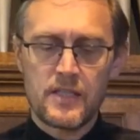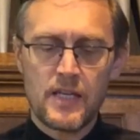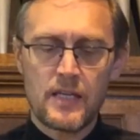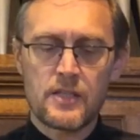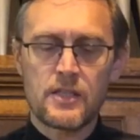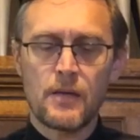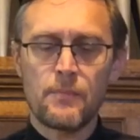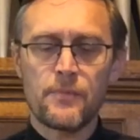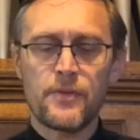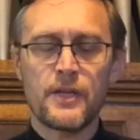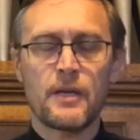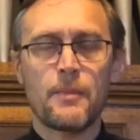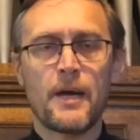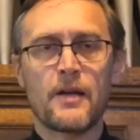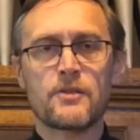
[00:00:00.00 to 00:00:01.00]
says
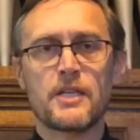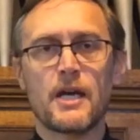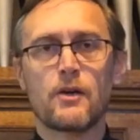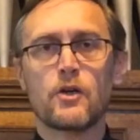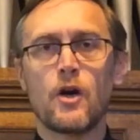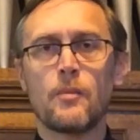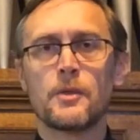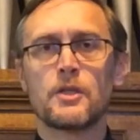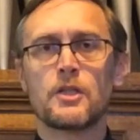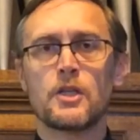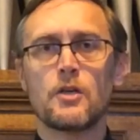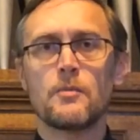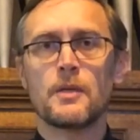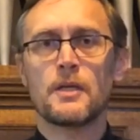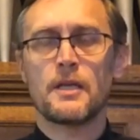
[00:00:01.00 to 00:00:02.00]
something about our common
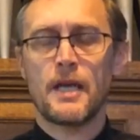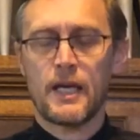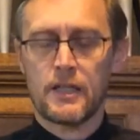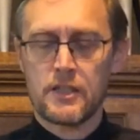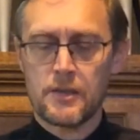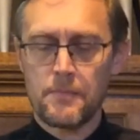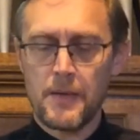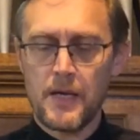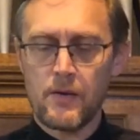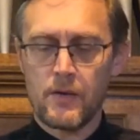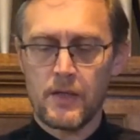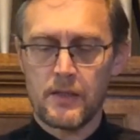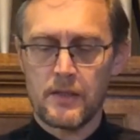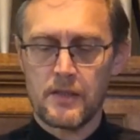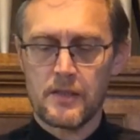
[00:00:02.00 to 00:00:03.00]
human
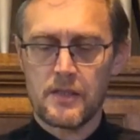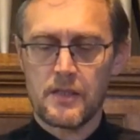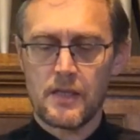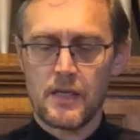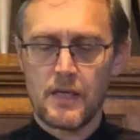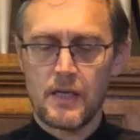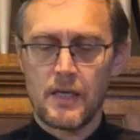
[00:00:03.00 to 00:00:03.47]
experience,